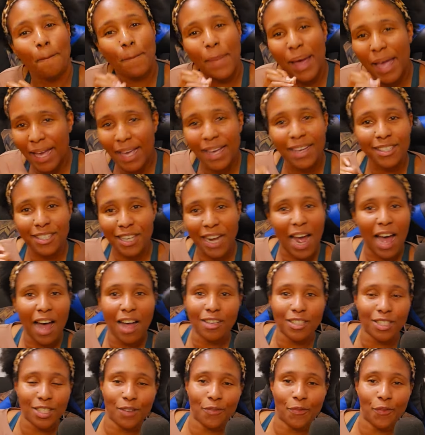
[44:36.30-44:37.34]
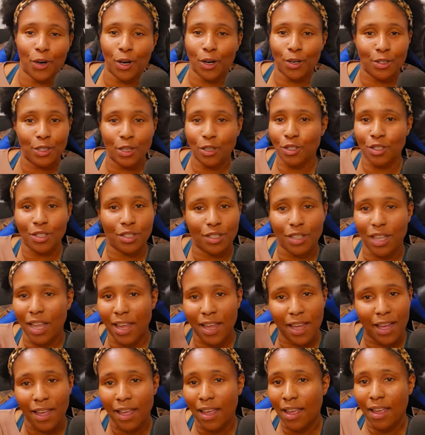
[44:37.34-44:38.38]
make it challenging for her. So she's
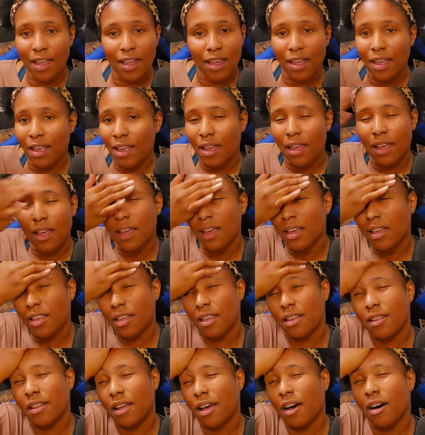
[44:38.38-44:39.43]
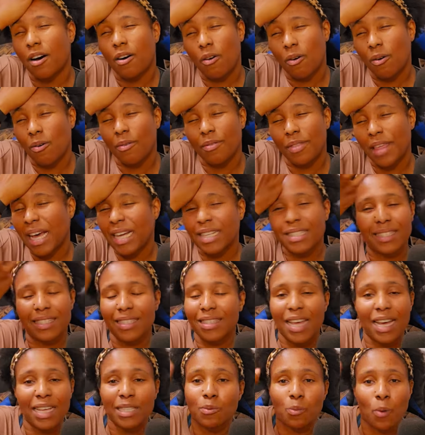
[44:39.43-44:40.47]
like, you know, that
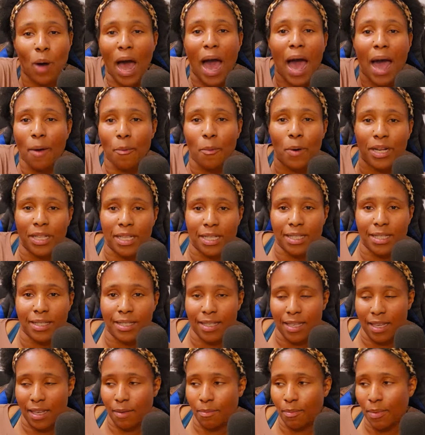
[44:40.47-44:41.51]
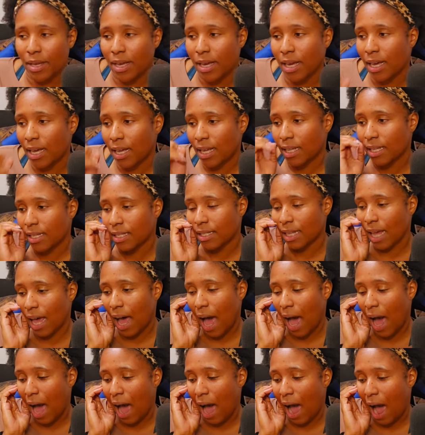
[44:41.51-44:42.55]
that's what I want to see. Because
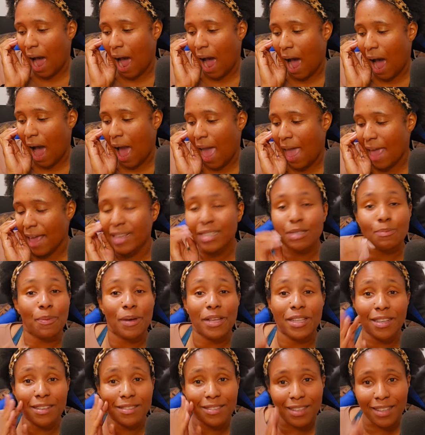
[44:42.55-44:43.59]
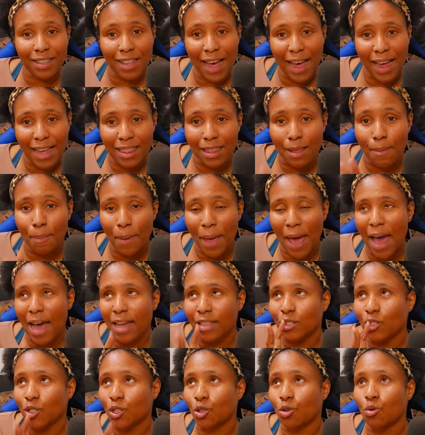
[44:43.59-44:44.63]
it's been a delight the
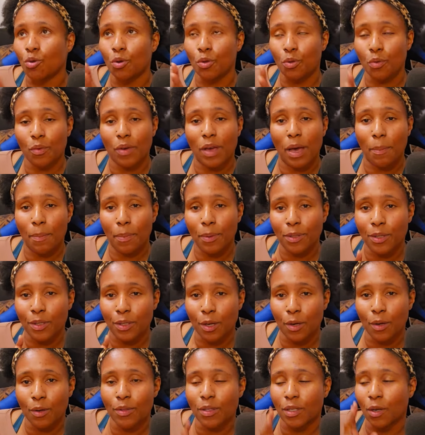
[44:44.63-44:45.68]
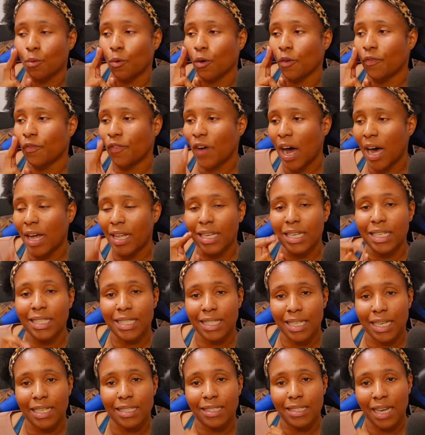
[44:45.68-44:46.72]
past two or three episodes that we're finally
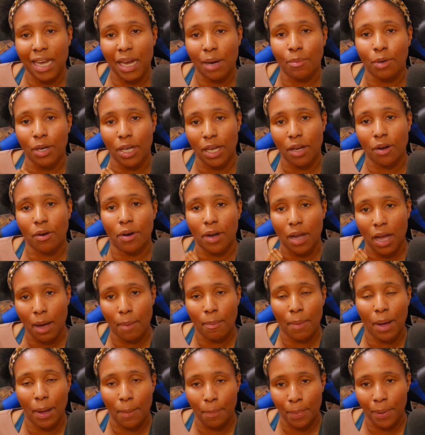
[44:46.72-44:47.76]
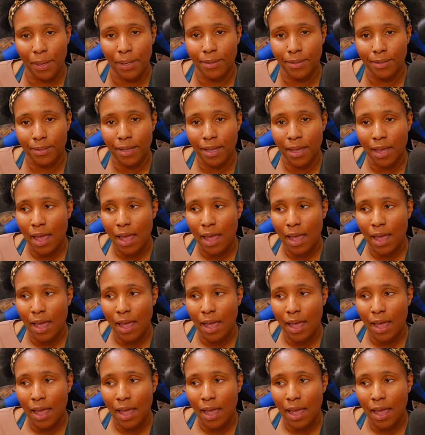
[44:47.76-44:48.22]
seeing Tamra get her comeuppance.